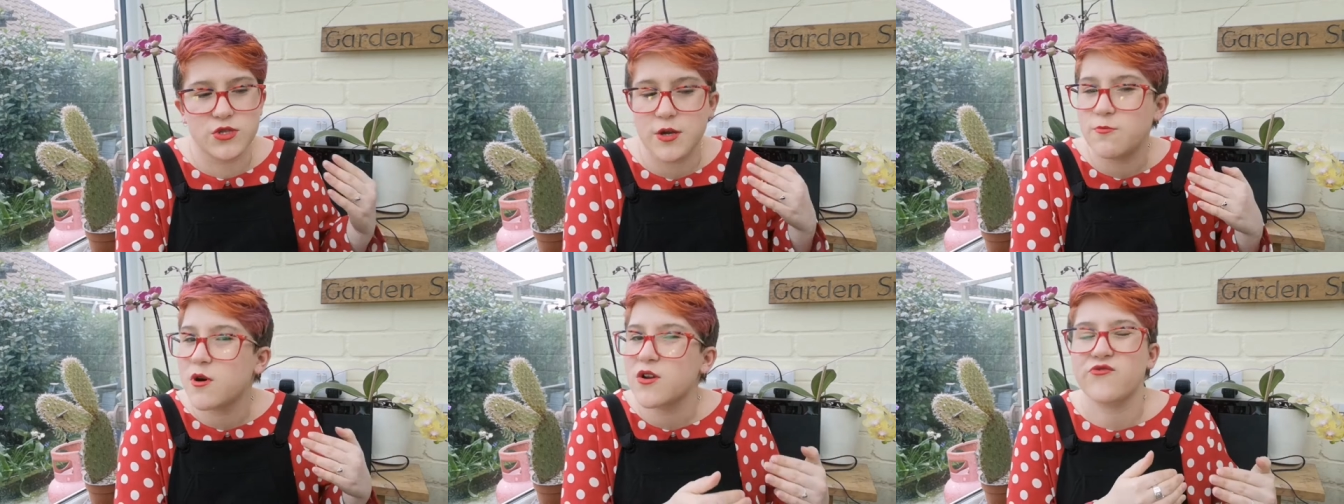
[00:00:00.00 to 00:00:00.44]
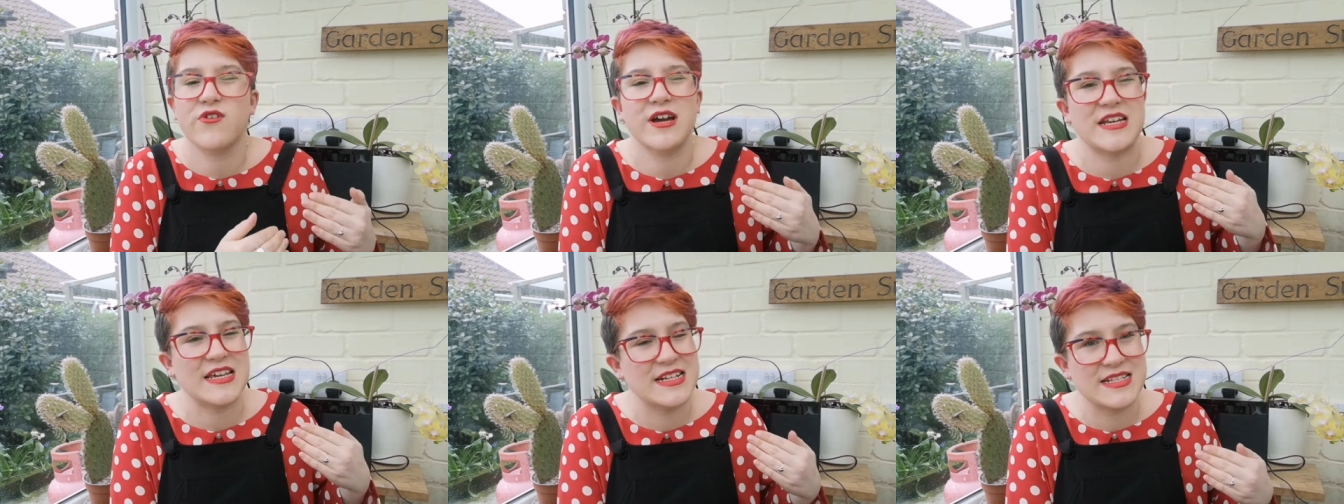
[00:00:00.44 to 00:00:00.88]
along, they weren't
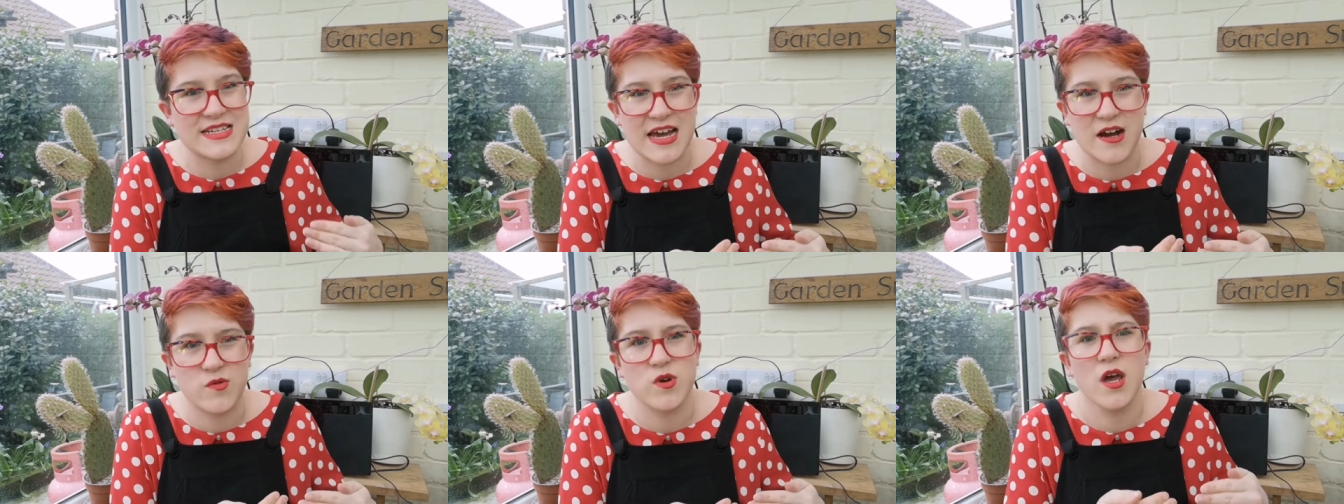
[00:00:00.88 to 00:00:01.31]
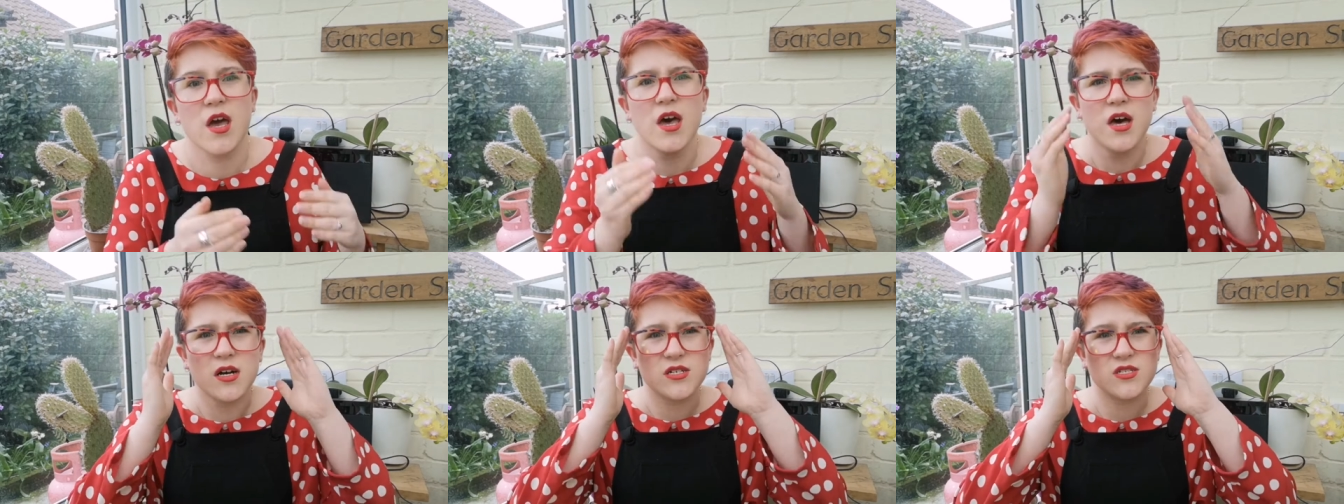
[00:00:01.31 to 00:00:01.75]
writing it down.
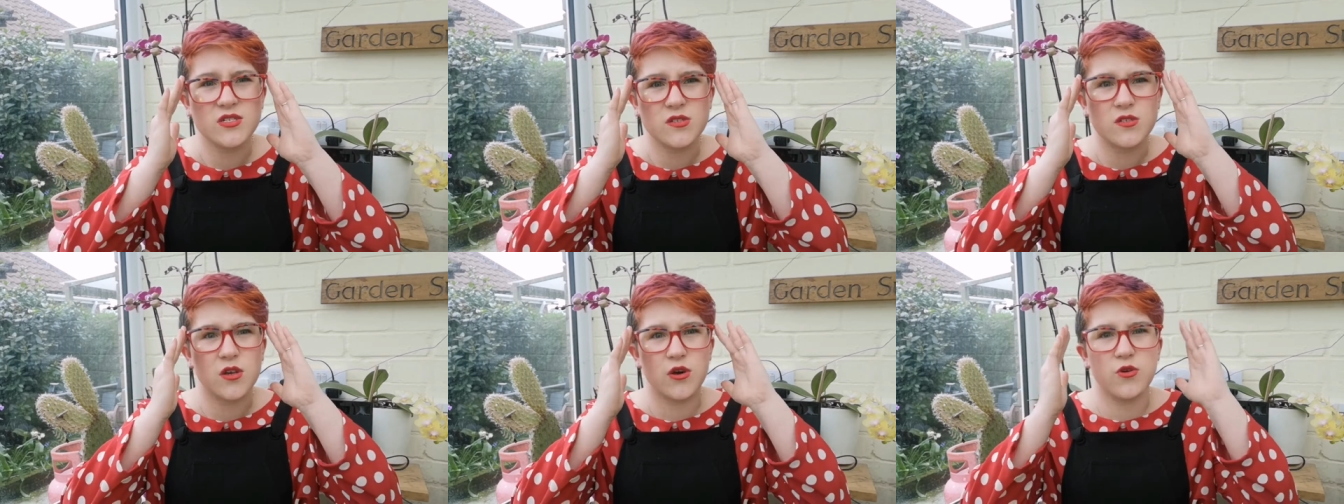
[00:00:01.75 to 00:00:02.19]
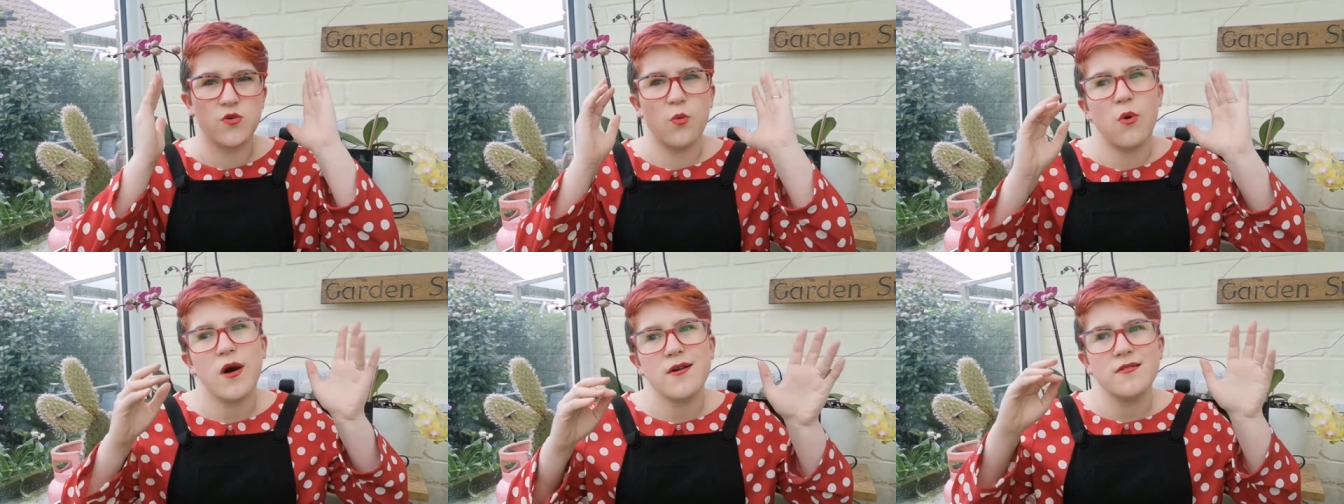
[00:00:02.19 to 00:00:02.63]

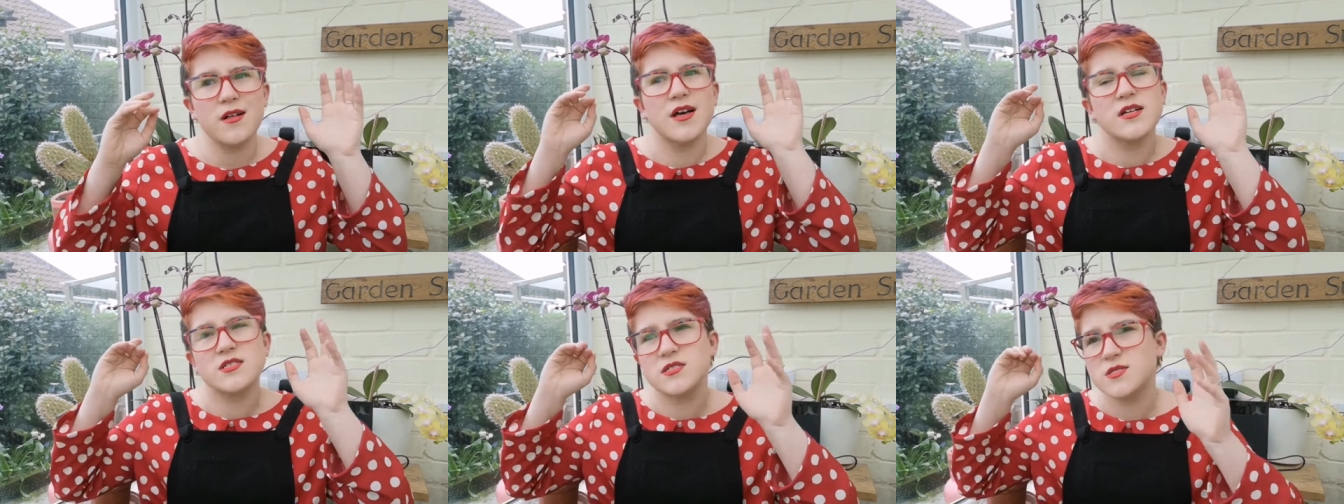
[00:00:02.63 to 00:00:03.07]
So while